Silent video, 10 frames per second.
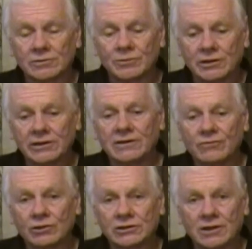want to
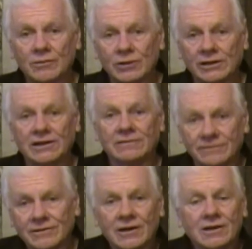believe what they
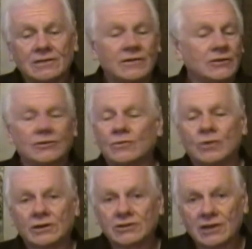believe. They
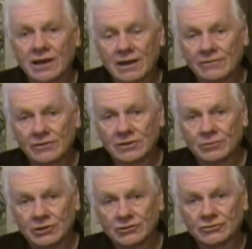don't want to have
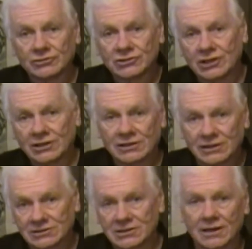anybody sort of shake
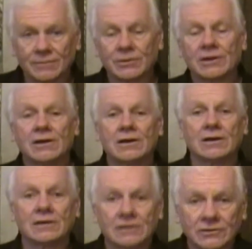things up.
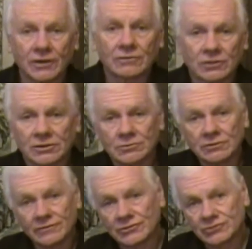They don't want to
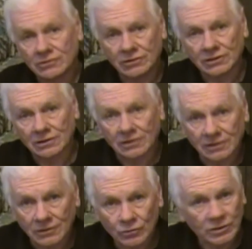move the screen
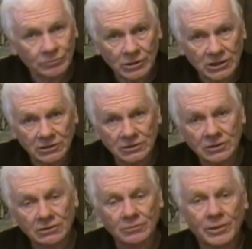along. Wouldn't be
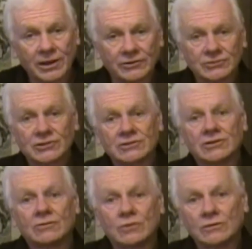good goal patterners,
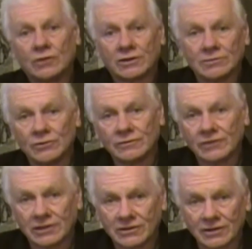because they wouldn't want to
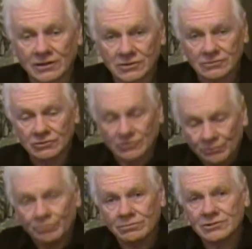move anything. You just
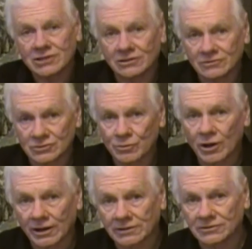want to sit and
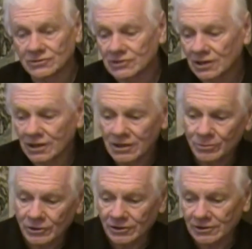spot and
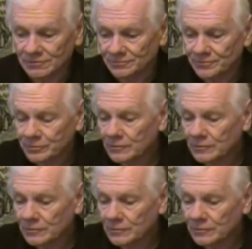keep it on.